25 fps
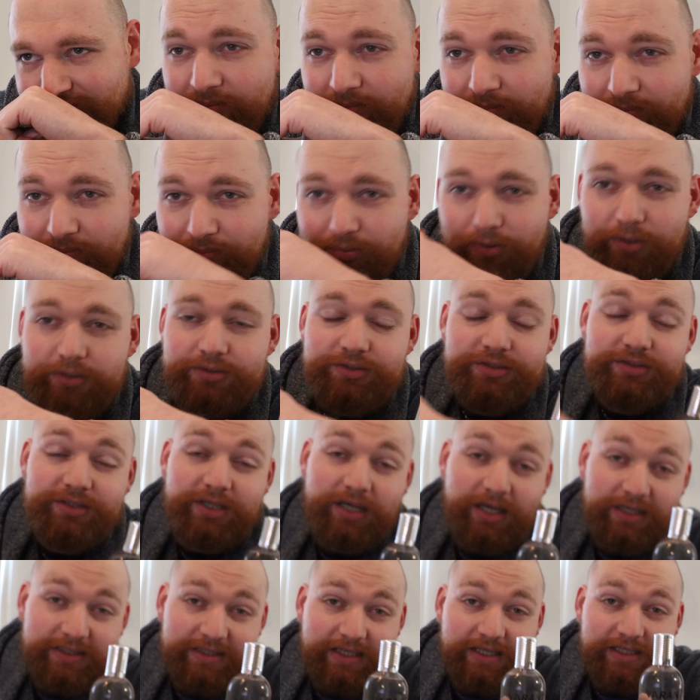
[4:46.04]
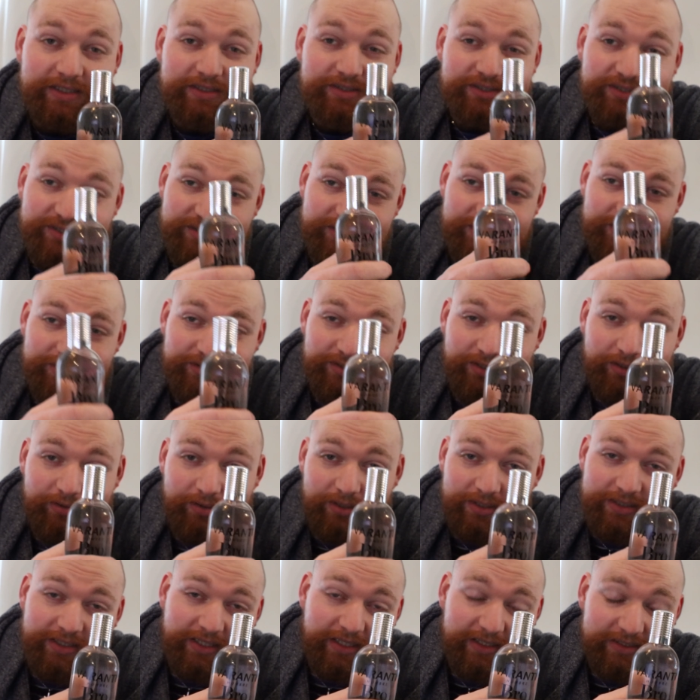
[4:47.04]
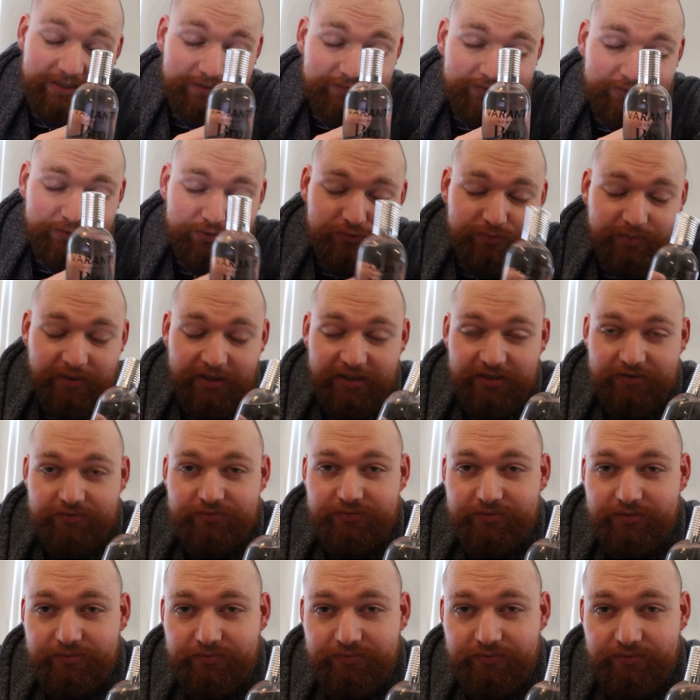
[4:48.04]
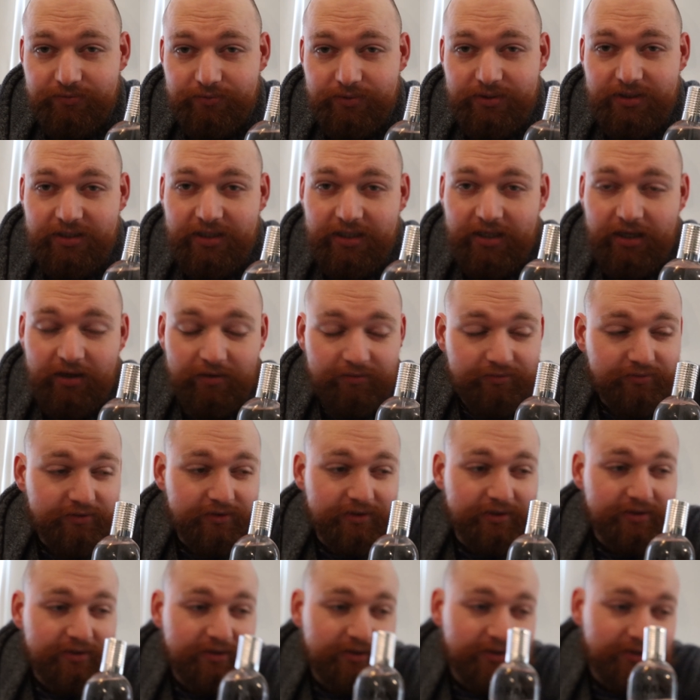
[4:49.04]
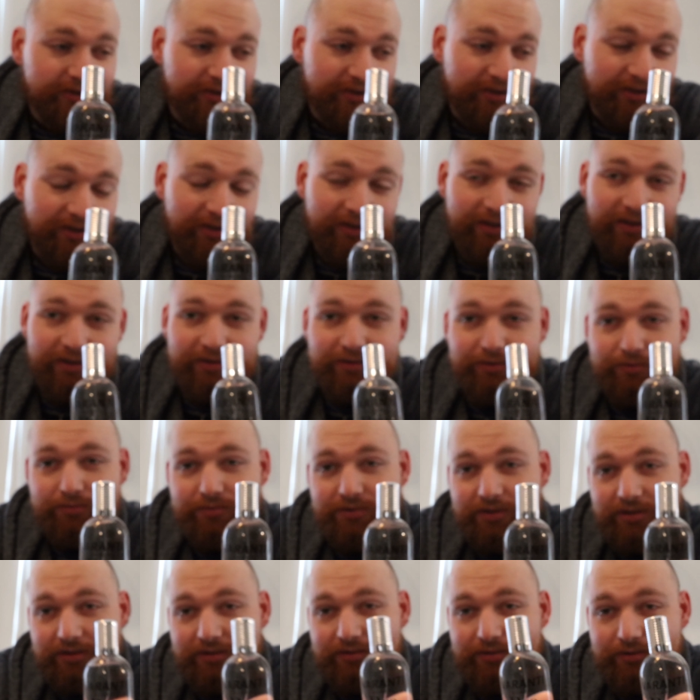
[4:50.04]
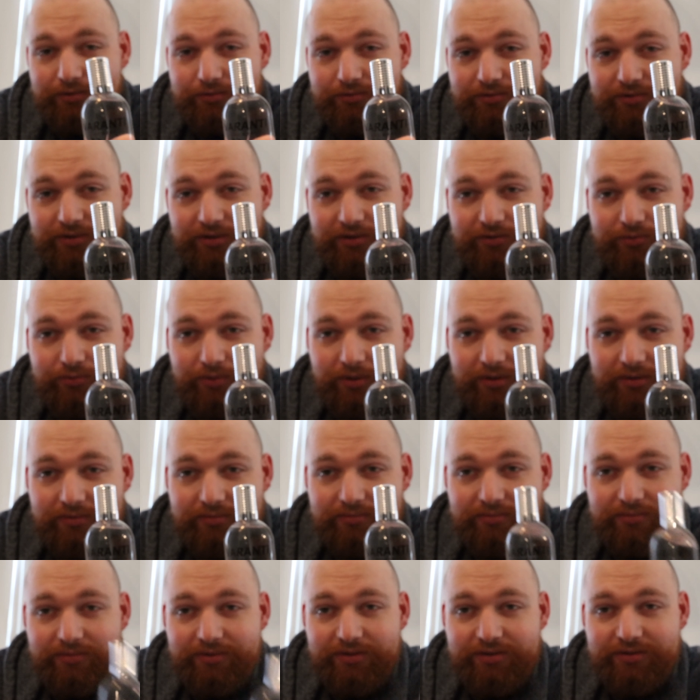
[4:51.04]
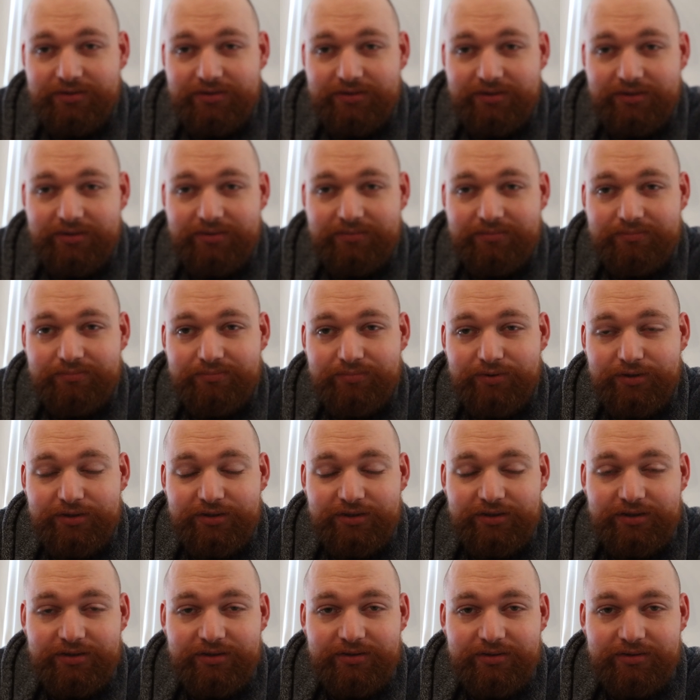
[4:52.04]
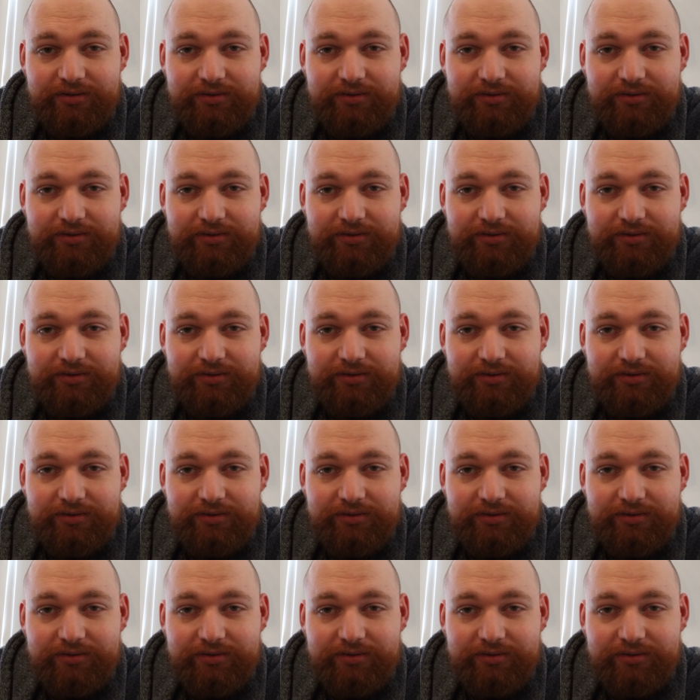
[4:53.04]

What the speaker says: But I guess, again, if you spray it really heavily, you can use this one. It's pretty